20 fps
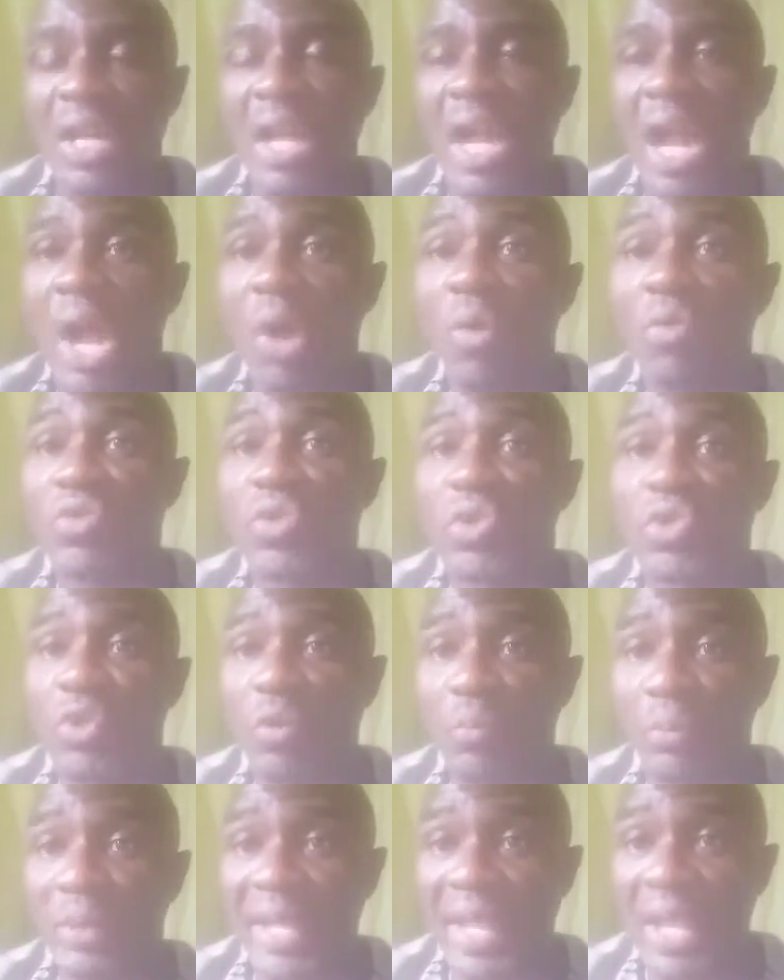I also
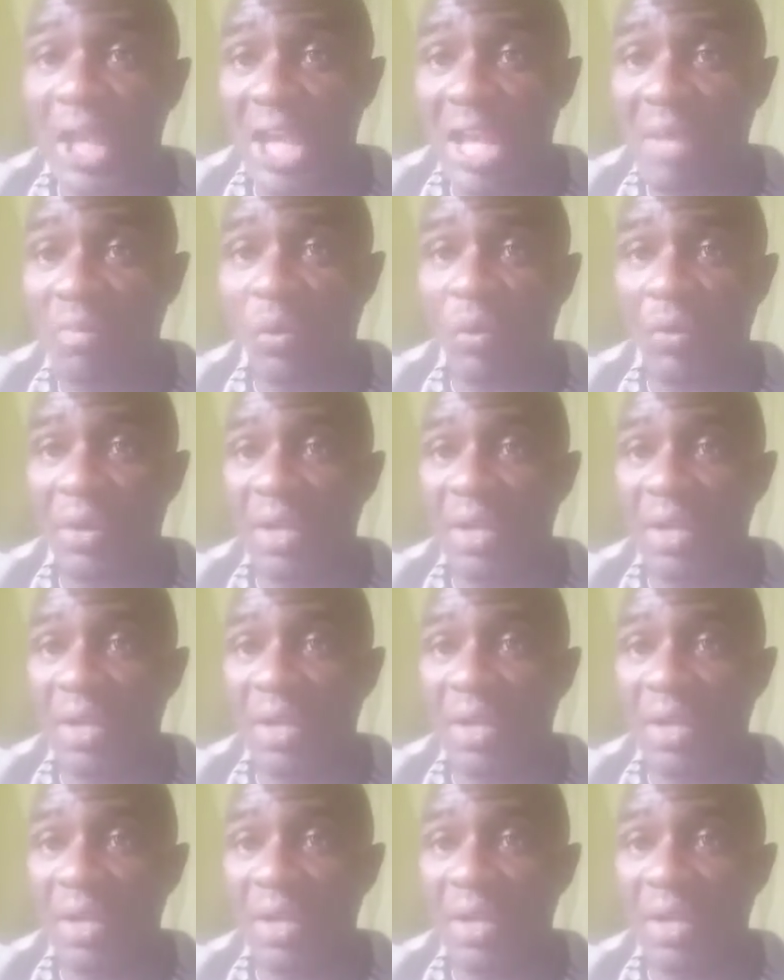supply Ebo,